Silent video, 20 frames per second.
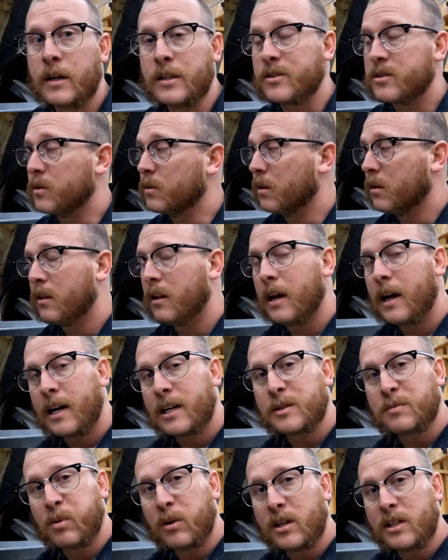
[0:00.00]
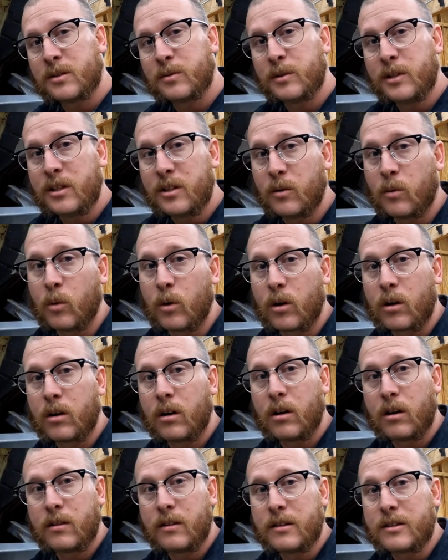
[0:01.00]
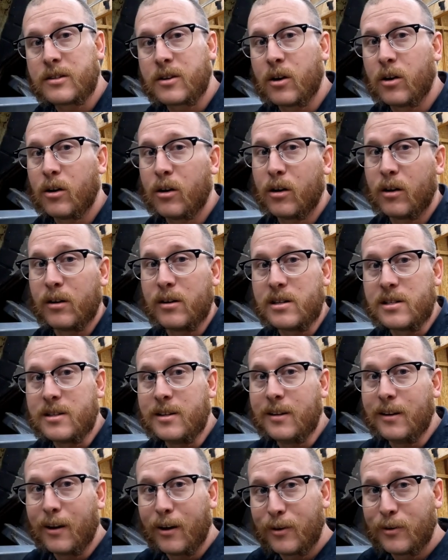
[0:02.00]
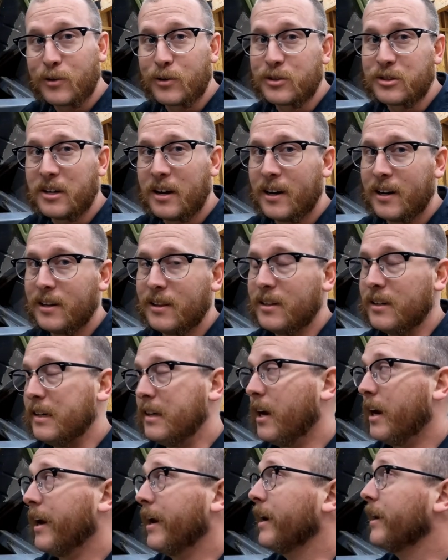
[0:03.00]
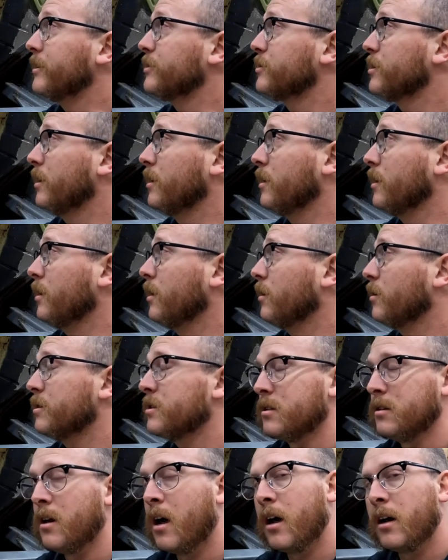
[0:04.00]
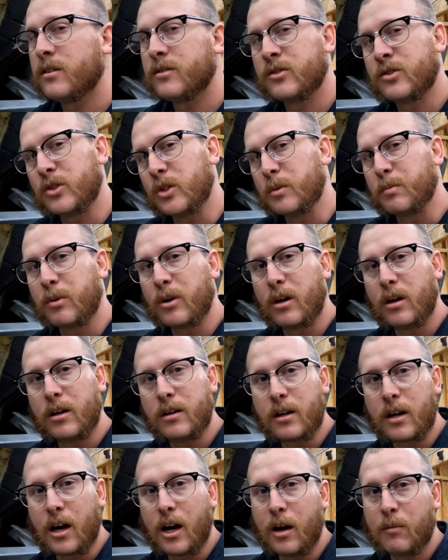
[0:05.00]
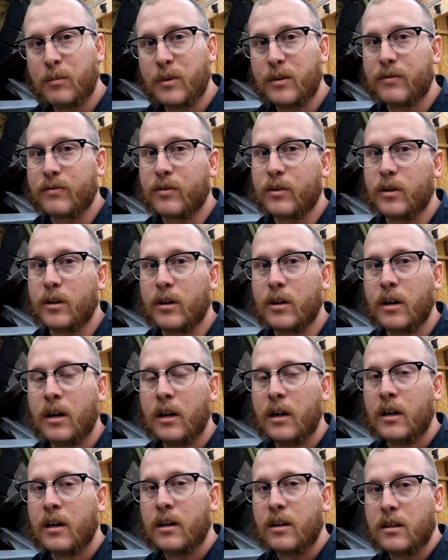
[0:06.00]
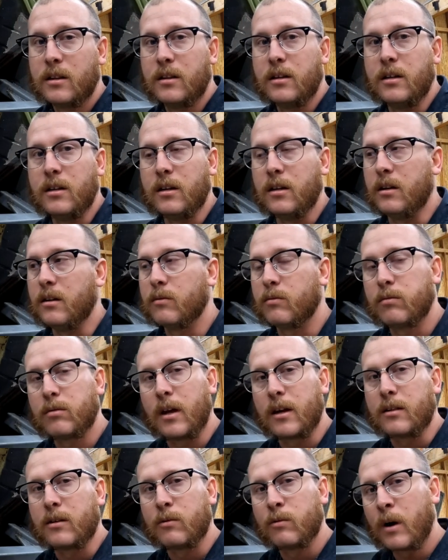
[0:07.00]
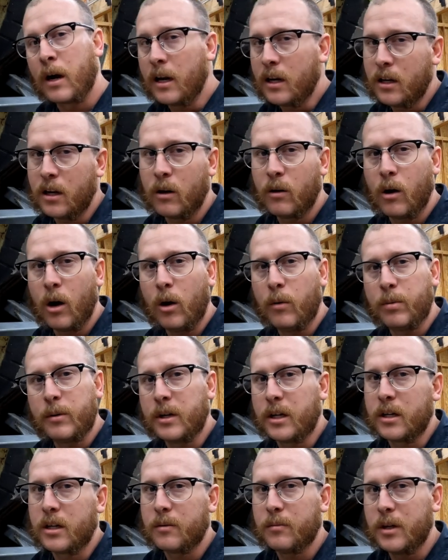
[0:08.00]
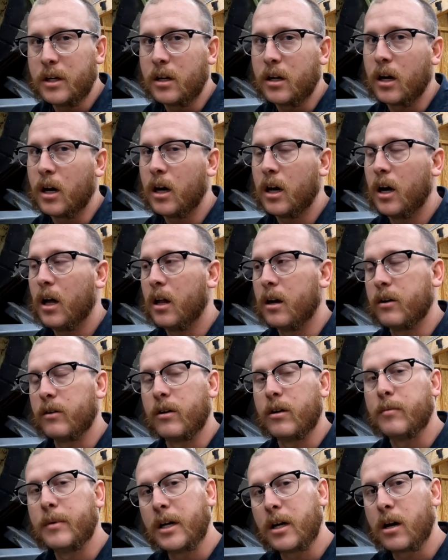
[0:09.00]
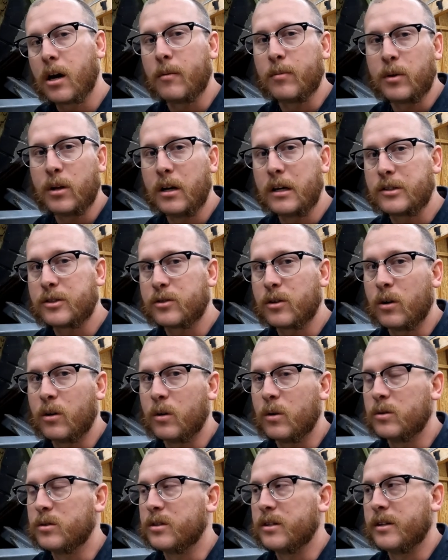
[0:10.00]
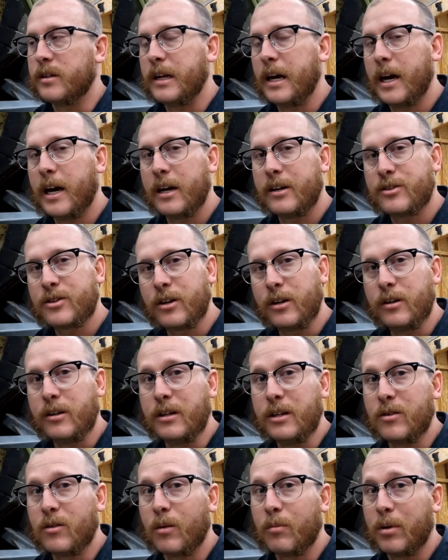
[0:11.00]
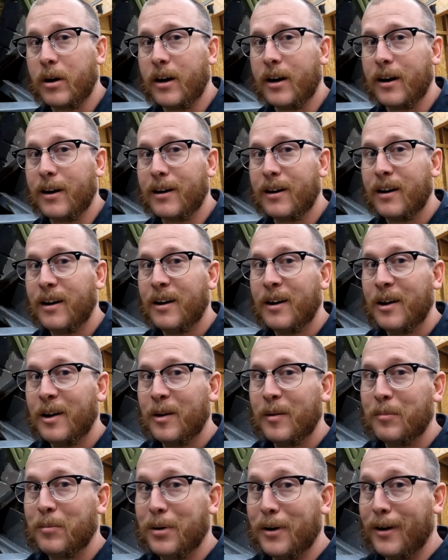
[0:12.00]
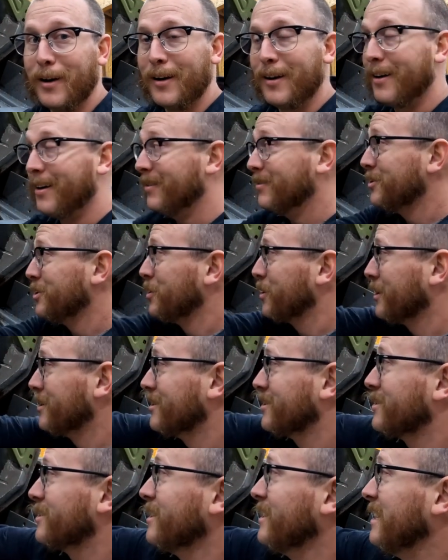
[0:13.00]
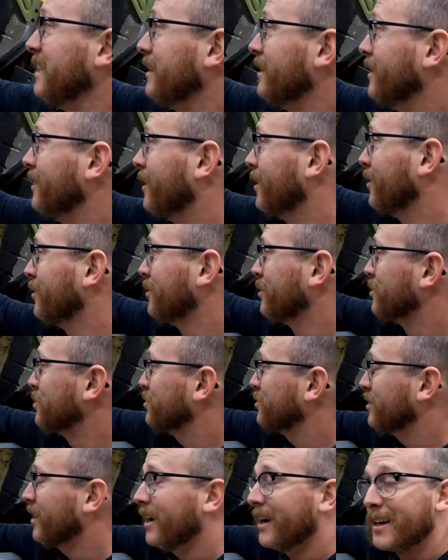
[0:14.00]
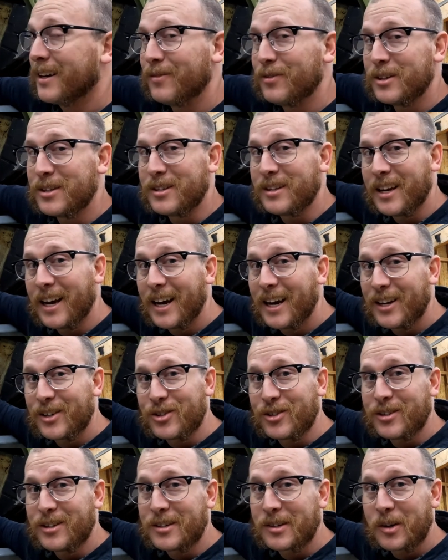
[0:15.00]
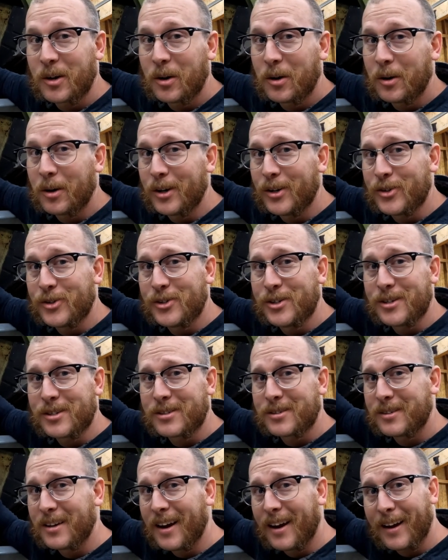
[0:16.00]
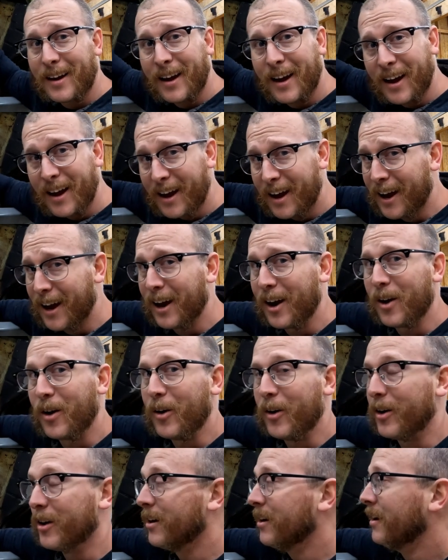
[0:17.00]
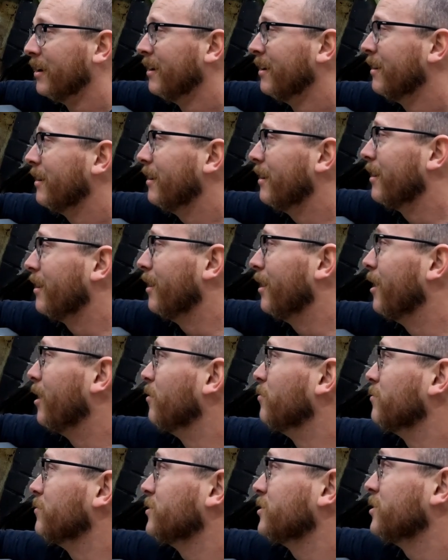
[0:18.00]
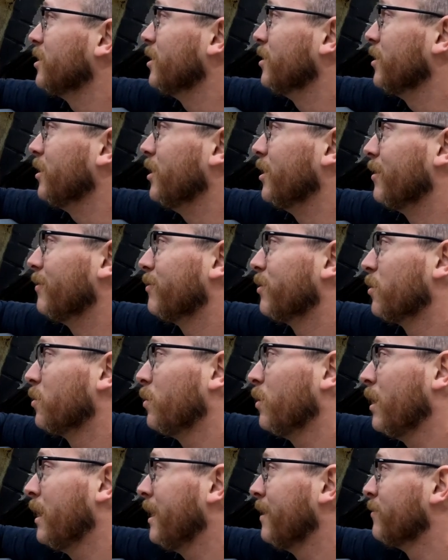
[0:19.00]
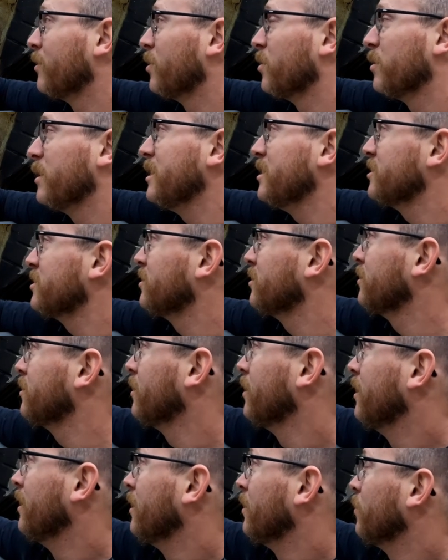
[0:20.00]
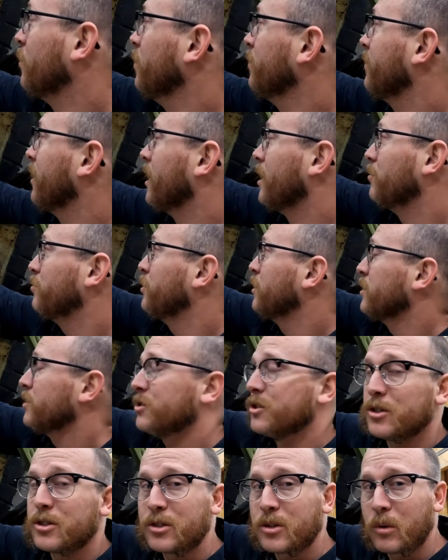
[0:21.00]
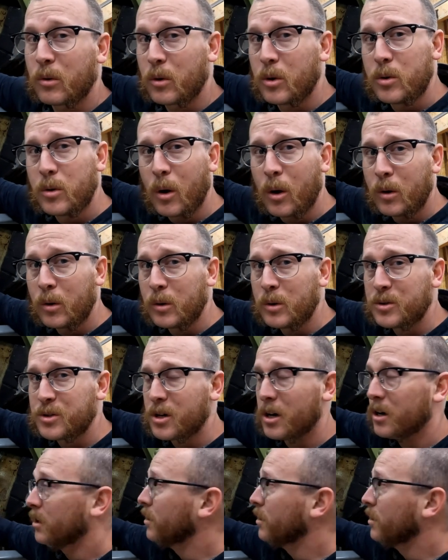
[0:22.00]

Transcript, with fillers: All right, so the last place we need to work on on this car is the underside of the dash. And you know, it's not super uncommon for the like the radio opening to be cut or there'll be a couple extra holes in the dash that you need to repair. But as you can see, the underside of this dash in this car is just haggard. Um, so, you know, for whatever reason, We've got a bunch of screw holes